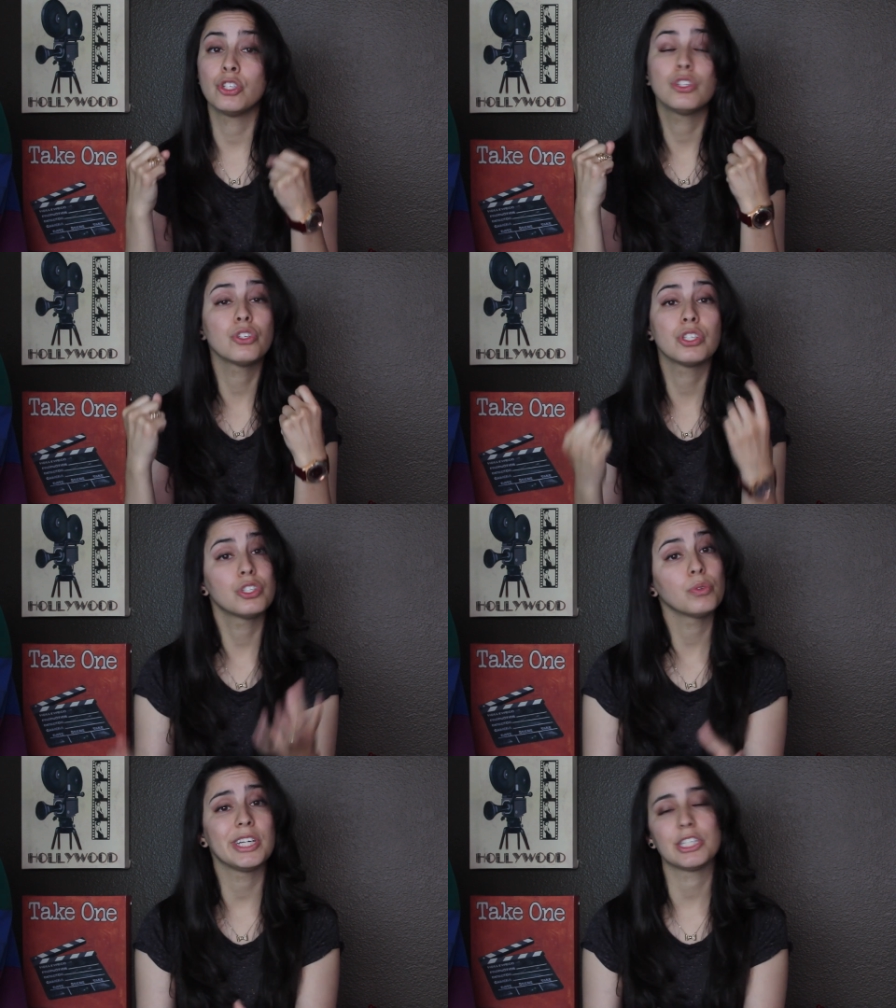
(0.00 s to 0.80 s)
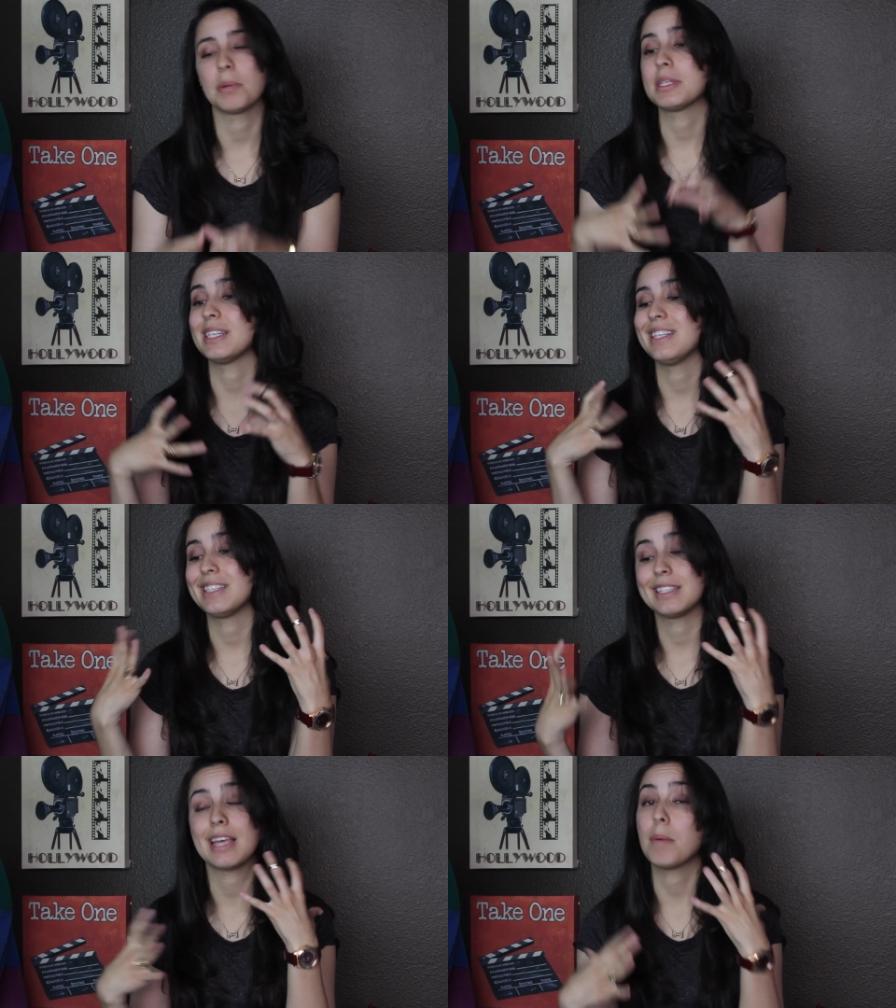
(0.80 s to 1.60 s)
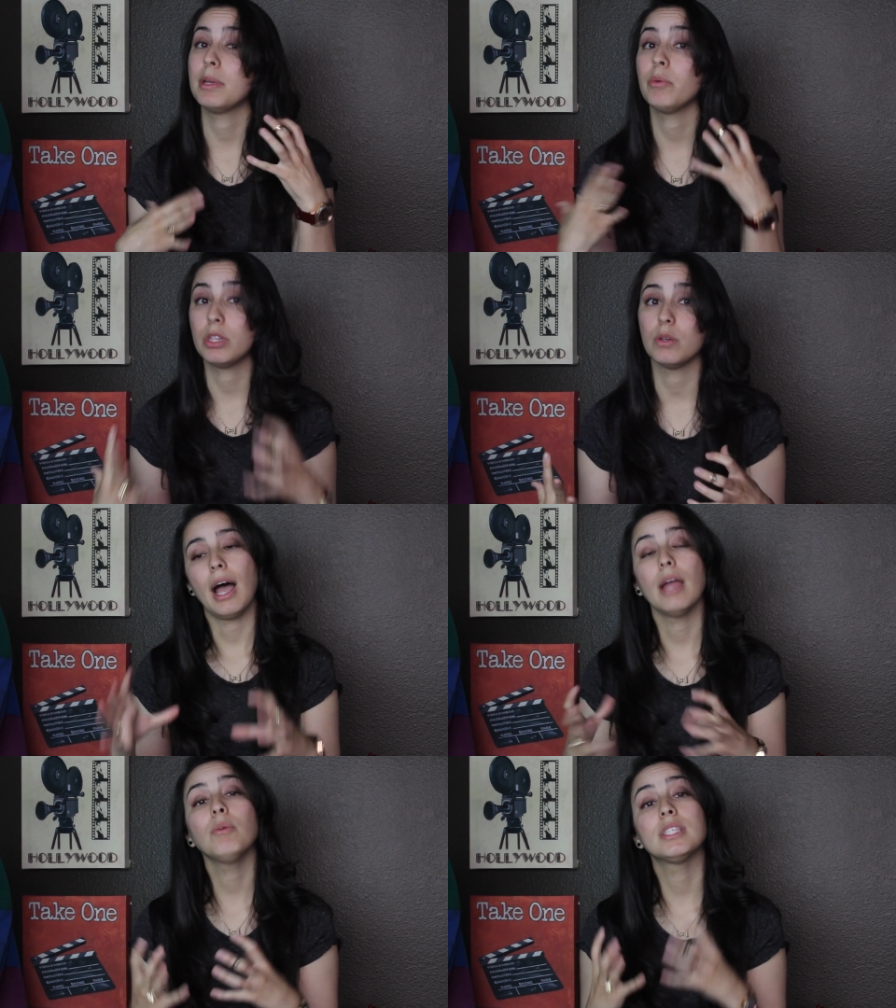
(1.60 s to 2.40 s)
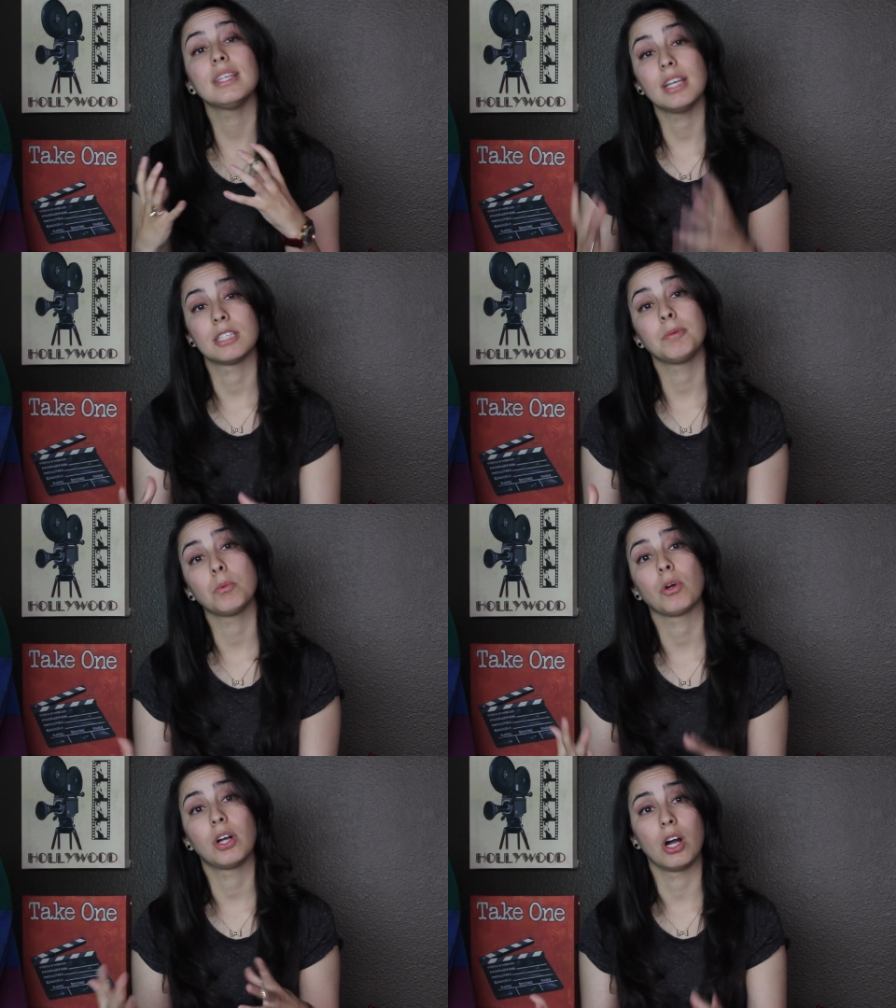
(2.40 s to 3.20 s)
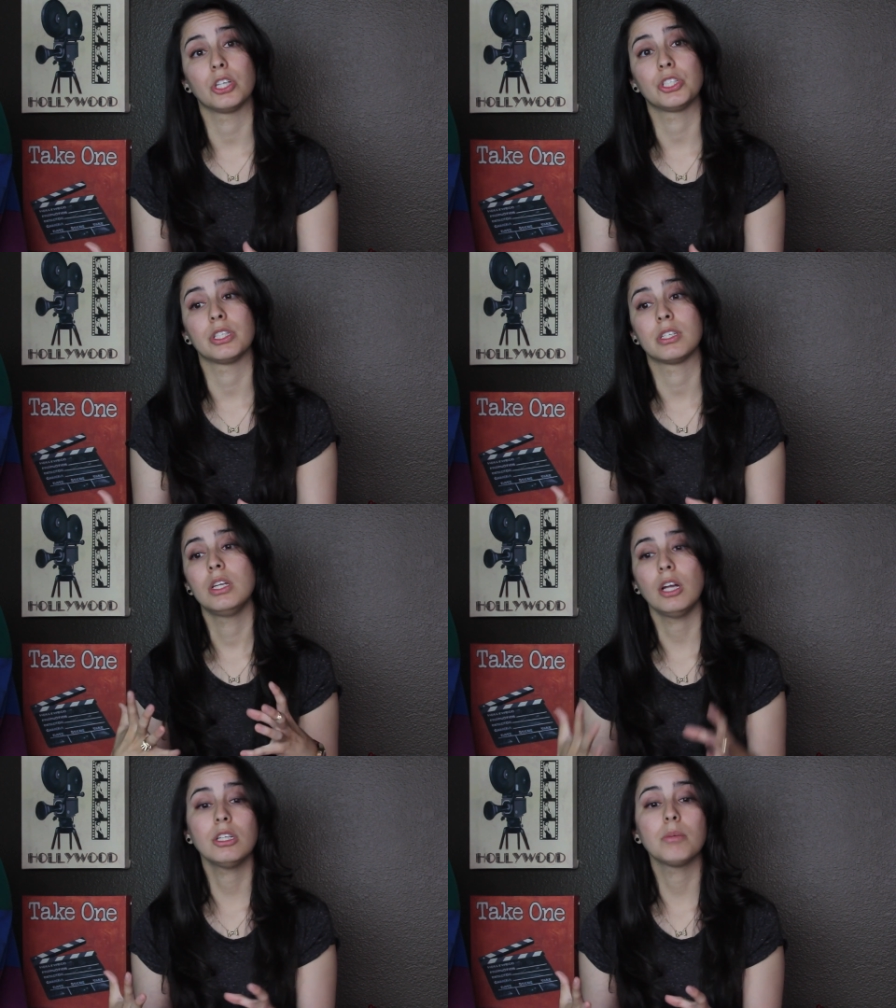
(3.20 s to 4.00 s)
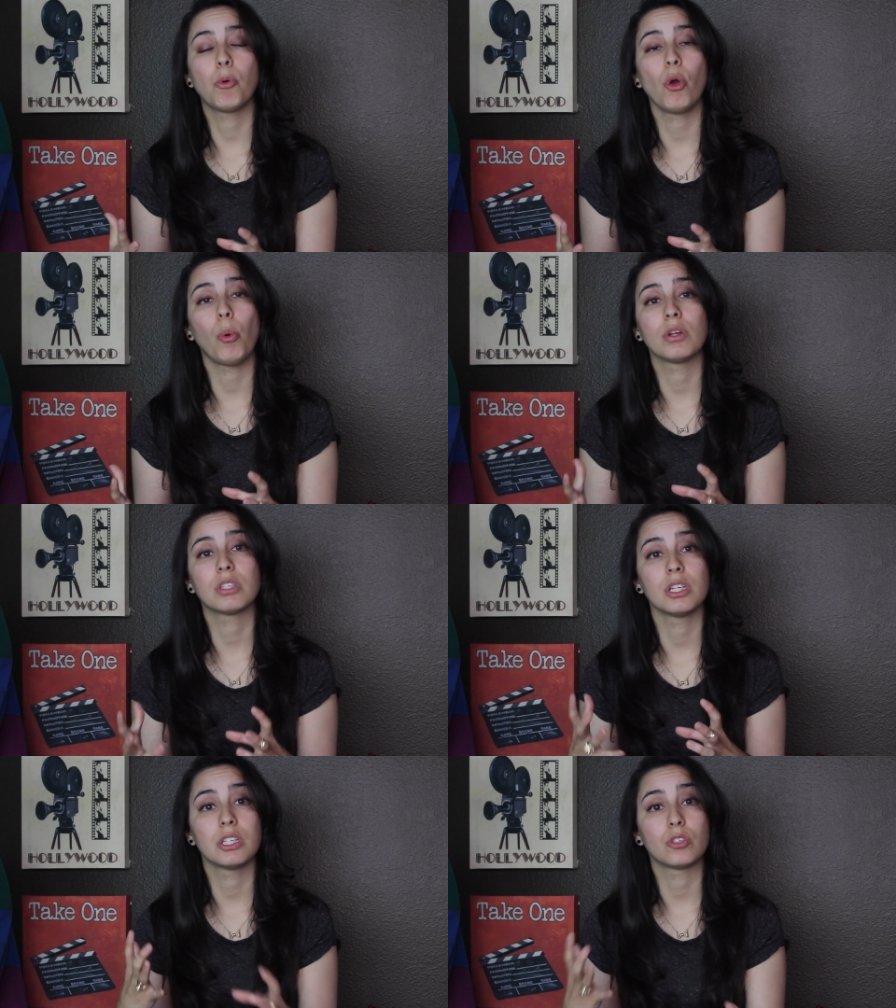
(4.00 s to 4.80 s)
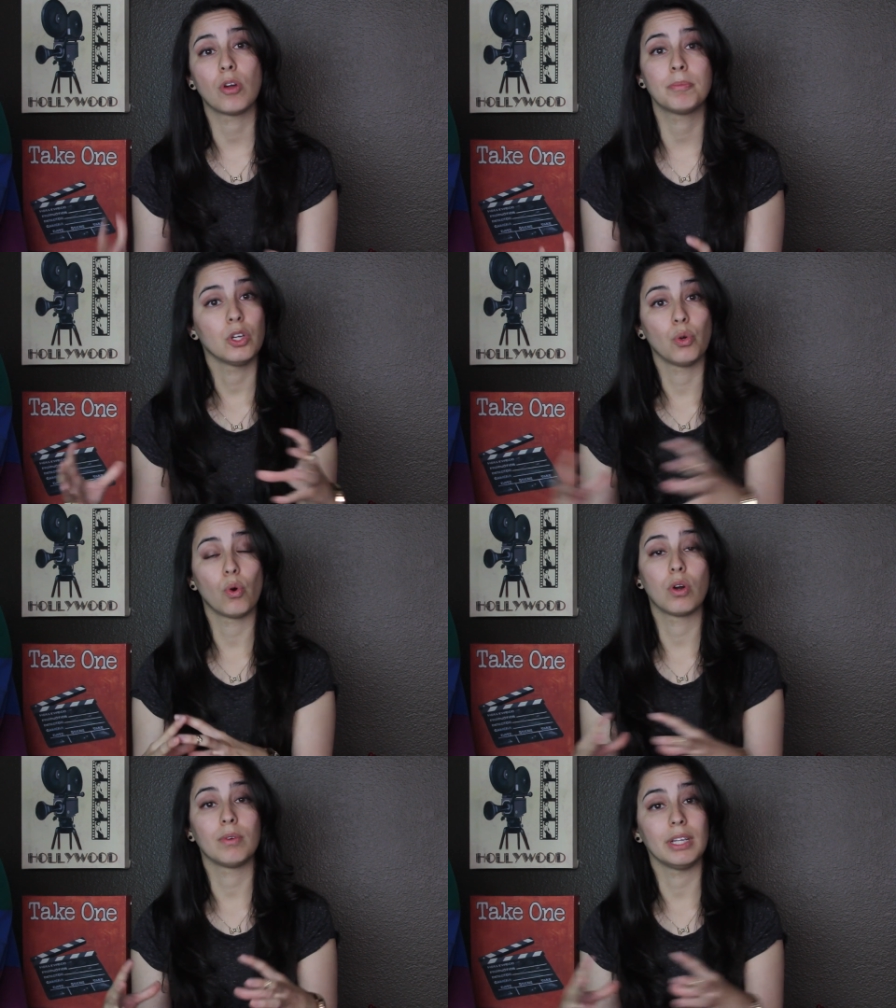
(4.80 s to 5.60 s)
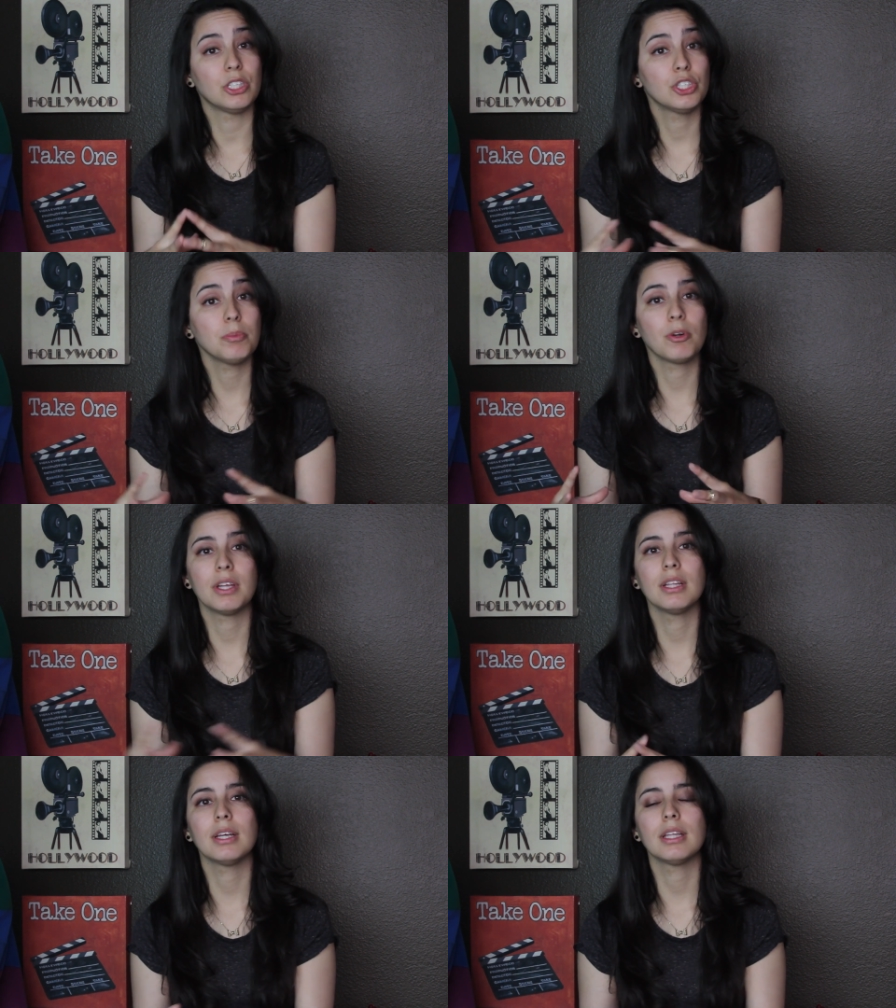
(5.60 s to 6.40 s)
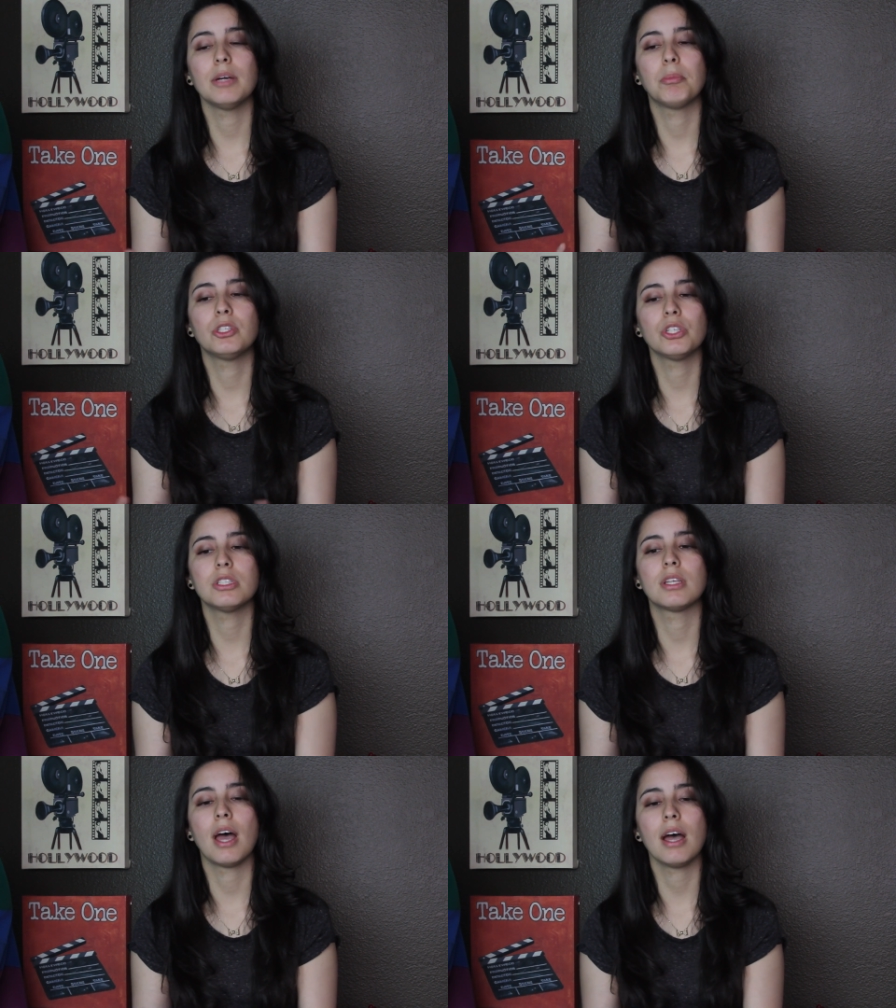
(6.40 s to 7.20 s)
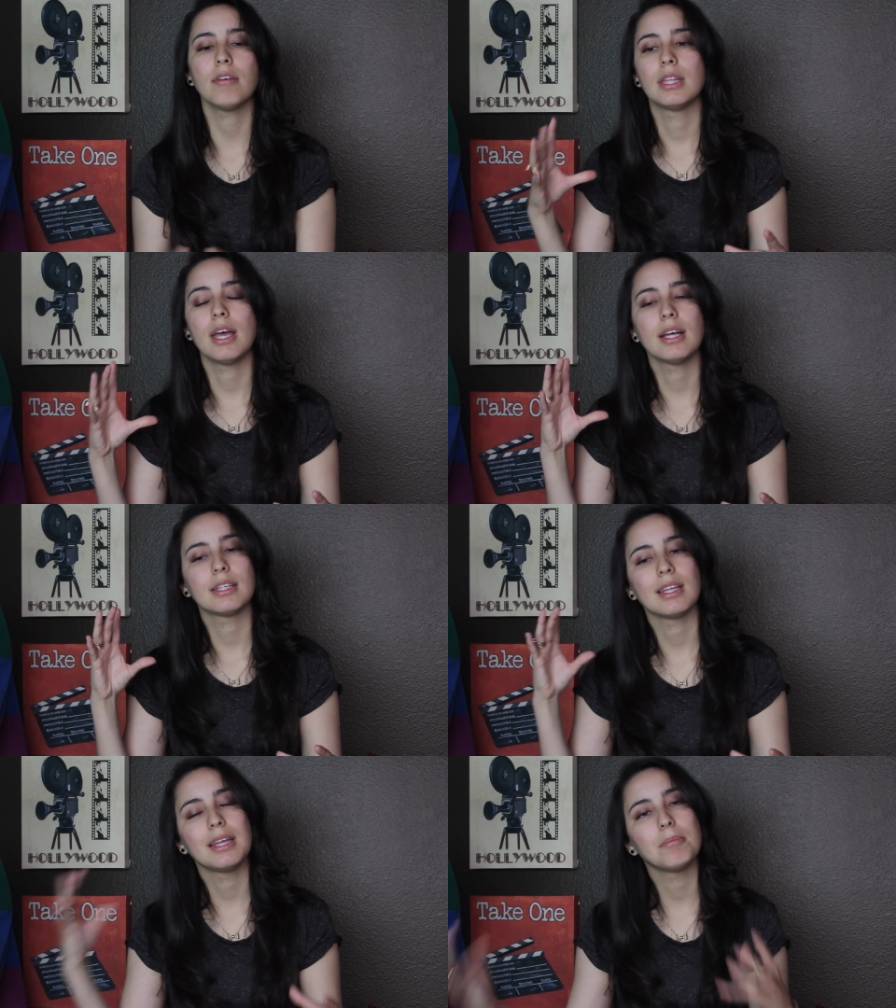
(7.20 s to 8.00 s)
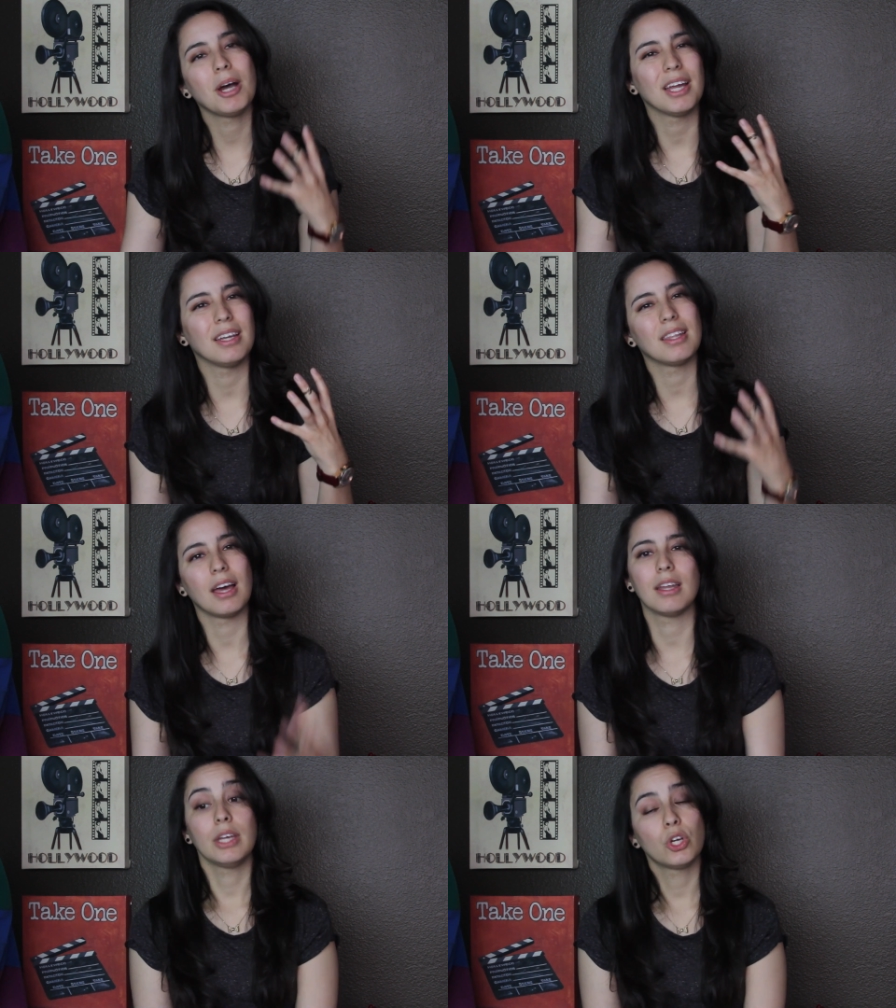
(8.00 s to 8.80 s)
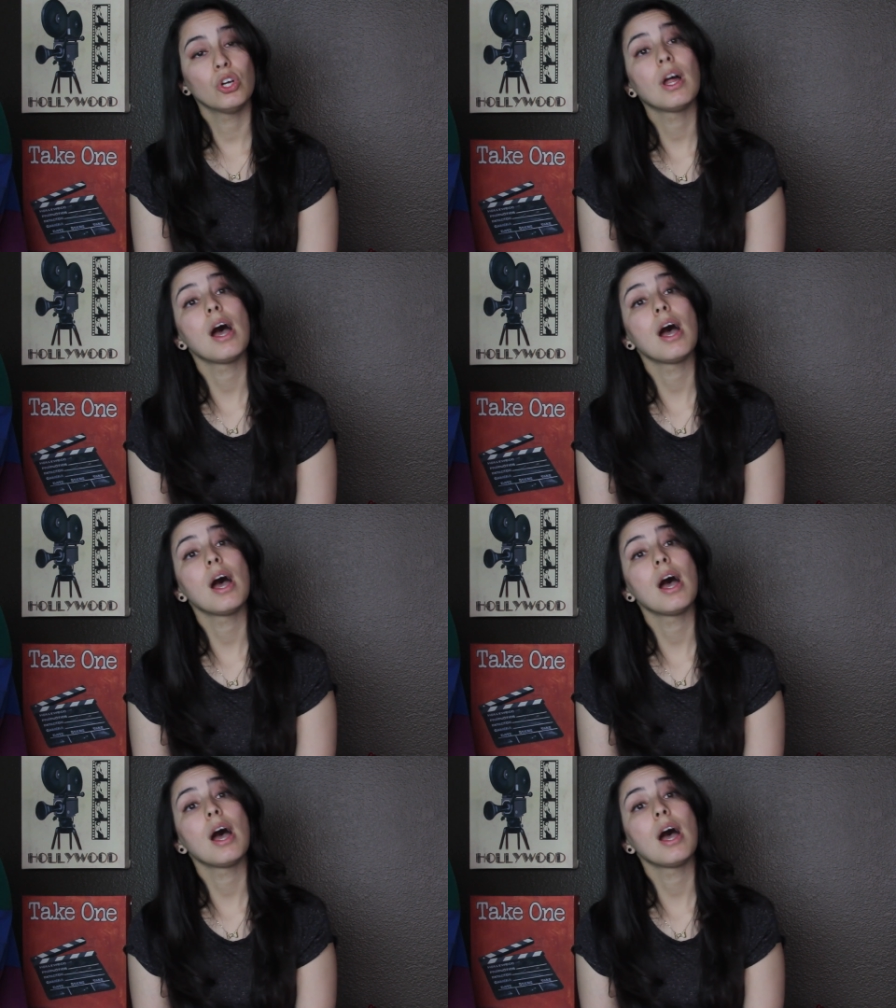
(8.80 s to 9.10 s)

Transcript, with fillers: is your situation, I'm not saying that this is happening with you. I would say yes, be more cautious. Not to the point where it's going to disrupt your relationship or anything like that, but just have that in mind that it could